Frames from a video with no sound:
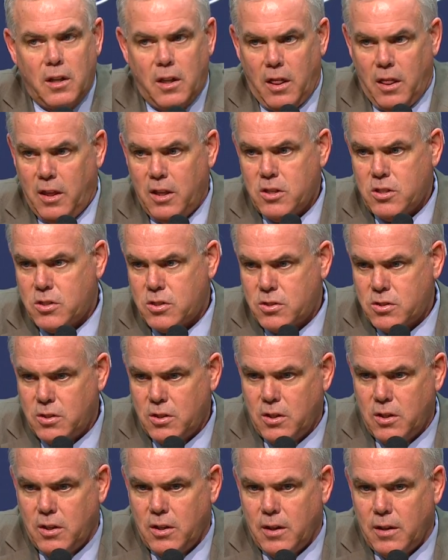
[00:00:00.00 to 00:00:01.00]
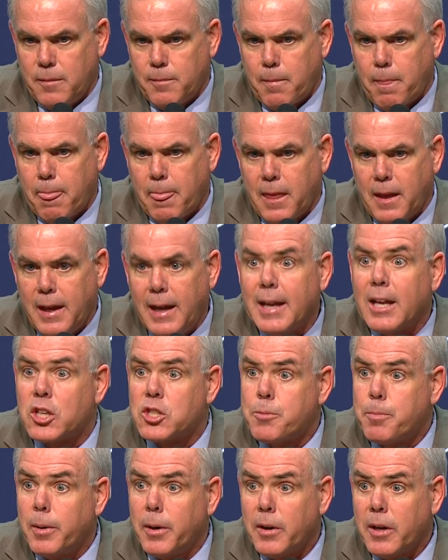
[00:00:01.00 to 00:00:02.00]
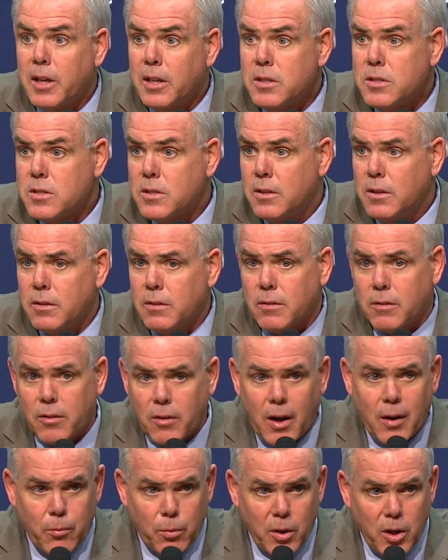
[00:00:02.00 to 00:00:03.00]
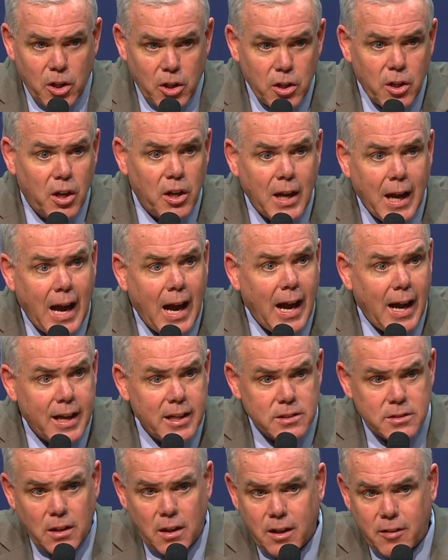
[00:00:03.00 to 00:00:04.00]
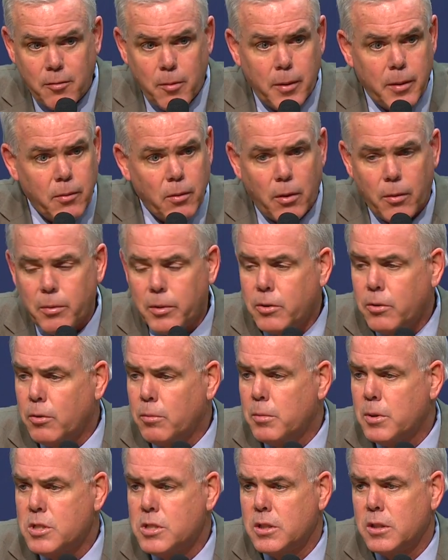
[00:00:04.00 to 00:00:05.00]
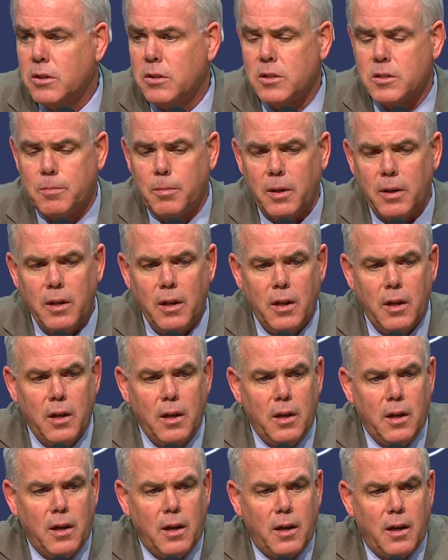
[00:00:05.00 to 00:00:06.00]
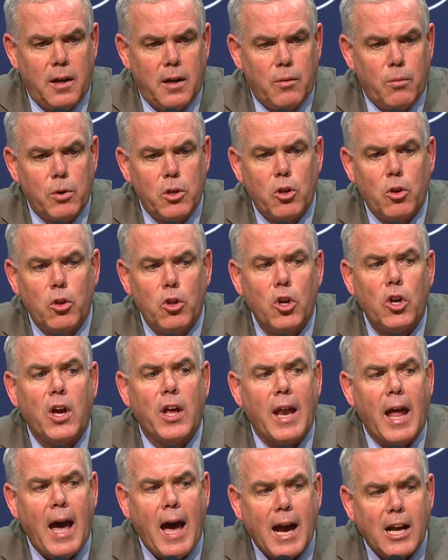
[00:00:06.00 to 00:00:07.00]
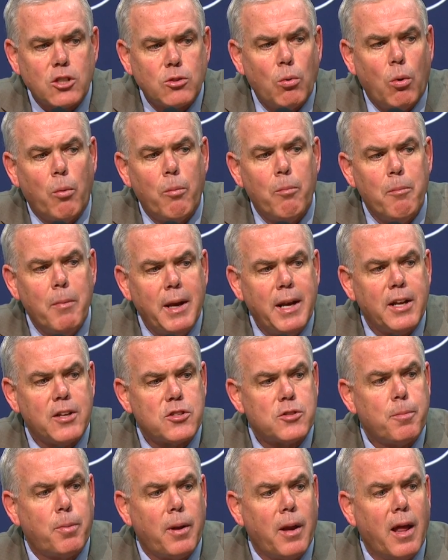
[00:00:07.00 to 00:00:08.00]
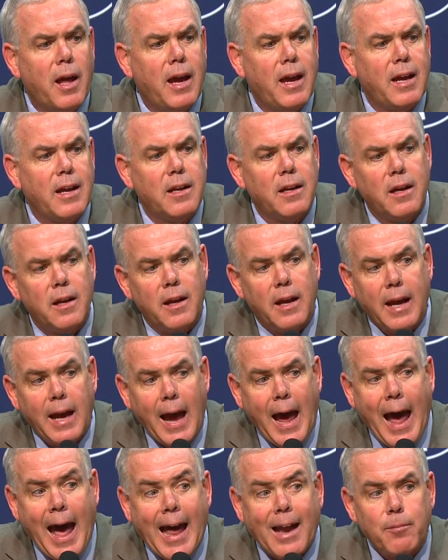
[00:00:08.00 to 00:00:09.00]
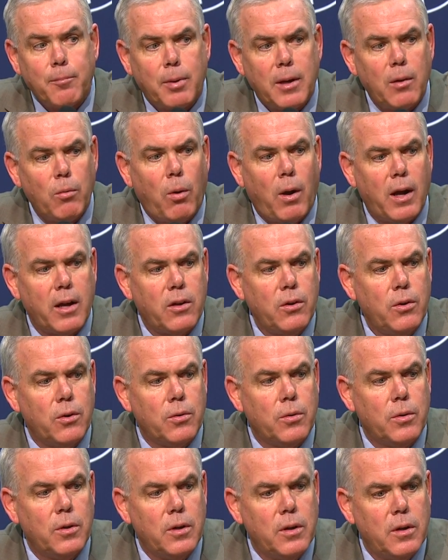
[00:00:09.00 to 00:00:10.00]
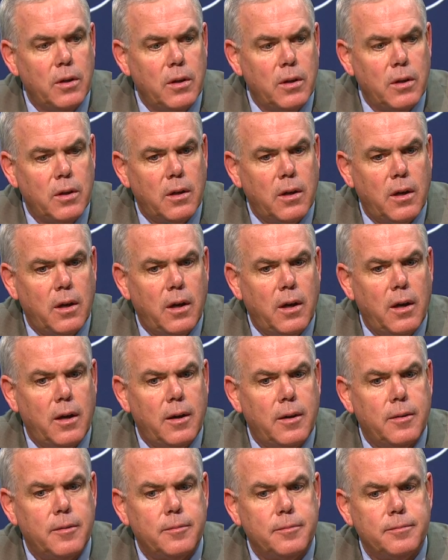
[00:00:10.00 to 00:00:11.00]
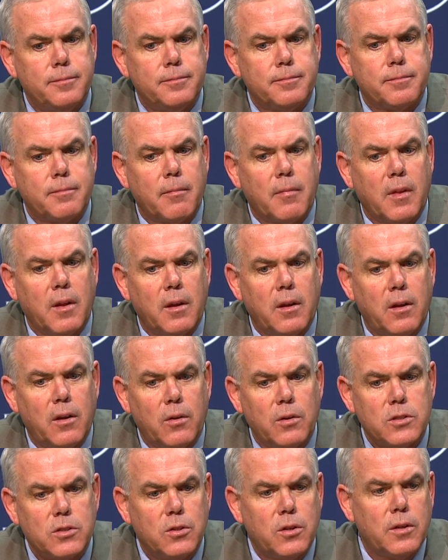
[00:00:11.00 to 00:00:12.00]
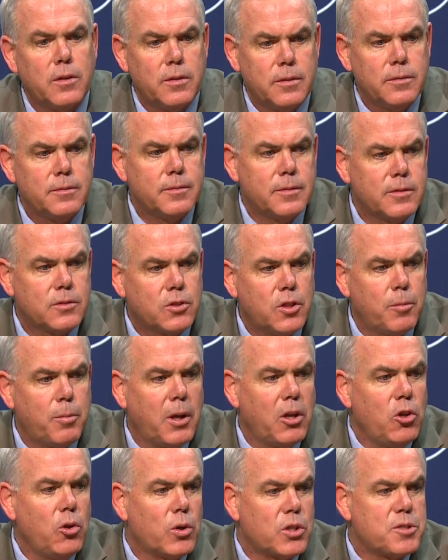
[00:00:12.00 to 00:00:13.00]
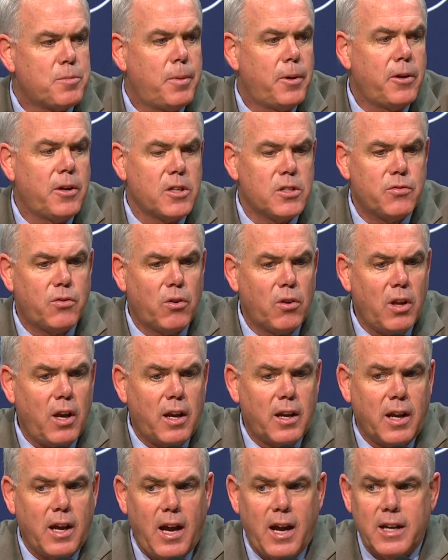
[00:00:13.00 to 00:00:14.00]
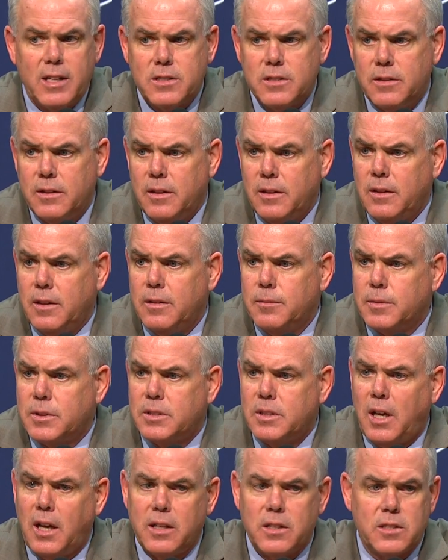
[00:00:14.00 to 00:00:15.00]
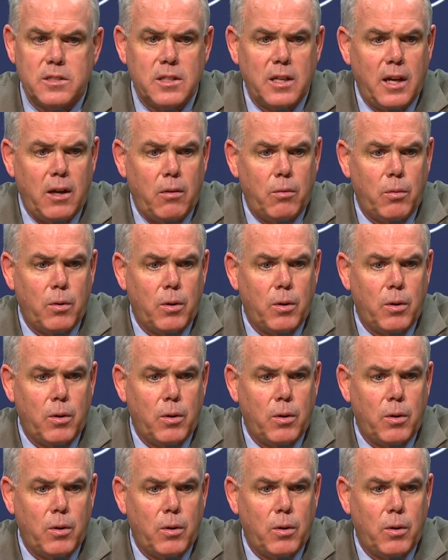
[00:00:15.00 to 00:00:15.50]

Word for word: this inexperienced. They're not really young guys. A lot of them are return missionaries. But uh, when you look at actual minutes played at BYU, um, you know it's gonna it's going to be a new experience for a lot of guys, and I'm excited to see how it